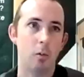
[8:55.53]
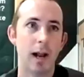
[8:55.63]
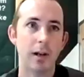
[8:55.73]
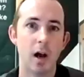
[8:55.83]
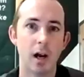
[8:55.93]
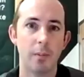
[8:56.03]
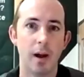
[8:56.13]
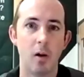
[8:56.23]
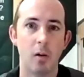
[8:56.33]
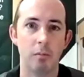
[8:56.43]
when I talk
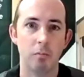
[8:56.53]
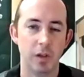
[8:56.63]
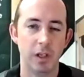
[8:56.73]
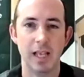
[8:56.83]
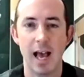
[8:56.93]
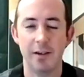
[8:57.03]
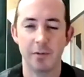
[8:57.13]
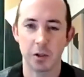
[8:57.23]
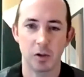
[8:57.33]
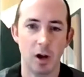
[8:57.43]
about these
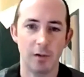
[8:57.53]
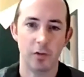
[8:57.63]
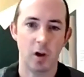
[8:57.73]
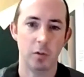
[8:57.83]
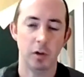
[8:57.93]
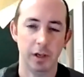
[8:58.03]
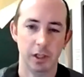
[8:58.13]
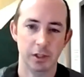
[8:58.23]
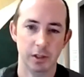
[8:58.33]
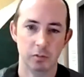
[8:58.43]
adverse or off-nominal
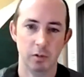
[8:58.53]
conditions,